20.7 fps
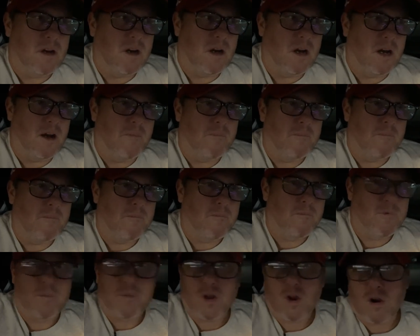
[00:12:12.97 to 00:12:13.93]
from
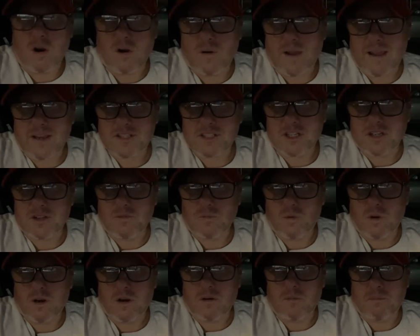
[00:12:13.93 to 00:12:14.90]
the car accident
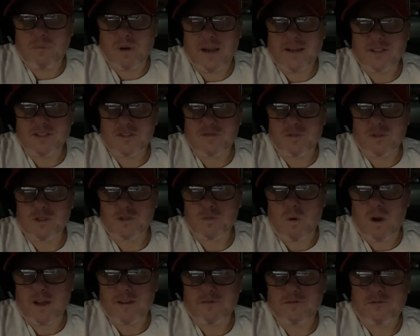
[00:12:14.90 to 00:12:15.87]
where Biden's first
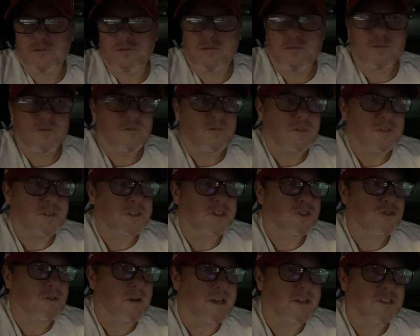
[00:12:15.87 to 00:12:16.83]
wife
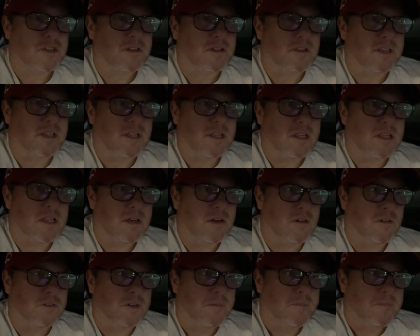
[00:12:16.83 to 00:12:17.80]
was tragically
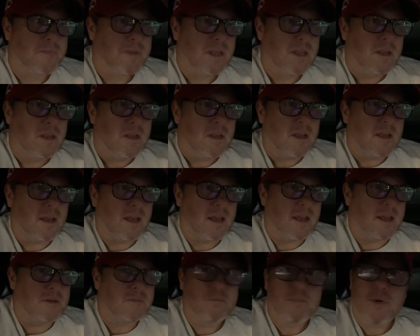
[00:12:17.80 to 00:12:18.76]
killed.
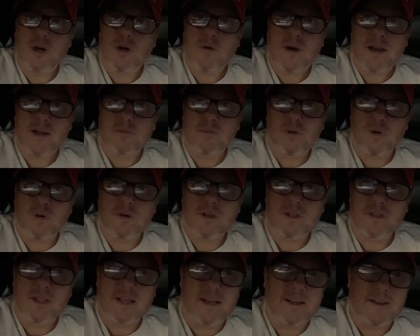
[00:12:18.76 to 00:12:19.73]
And Bo had a
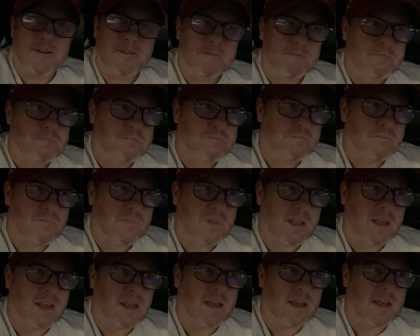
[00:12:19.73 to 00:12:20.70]
broken leg,
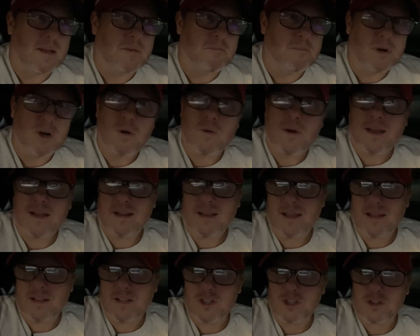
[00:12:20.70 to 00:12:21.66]
and Bo had
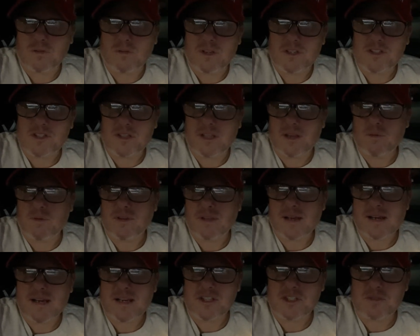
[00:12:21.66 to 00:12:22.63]
head injuries, and they were in
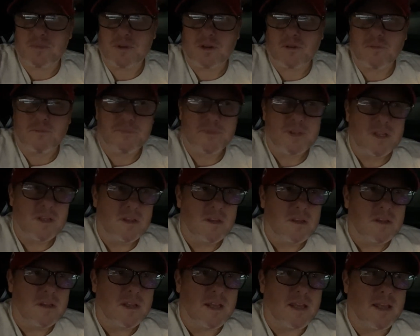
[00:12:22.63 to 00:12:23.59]
the hospital.
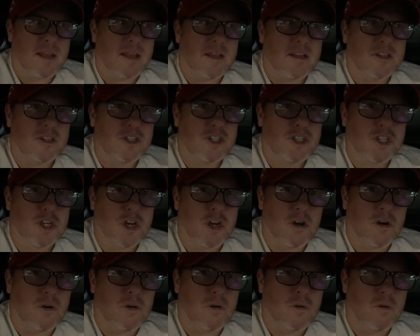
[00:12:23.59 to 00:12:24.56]
And
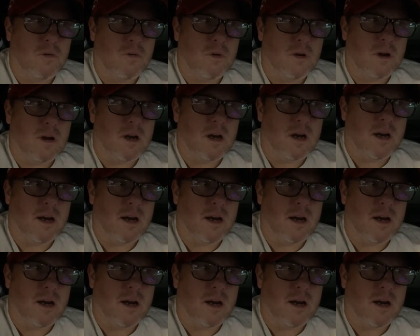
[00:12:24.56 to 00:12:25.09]
Joe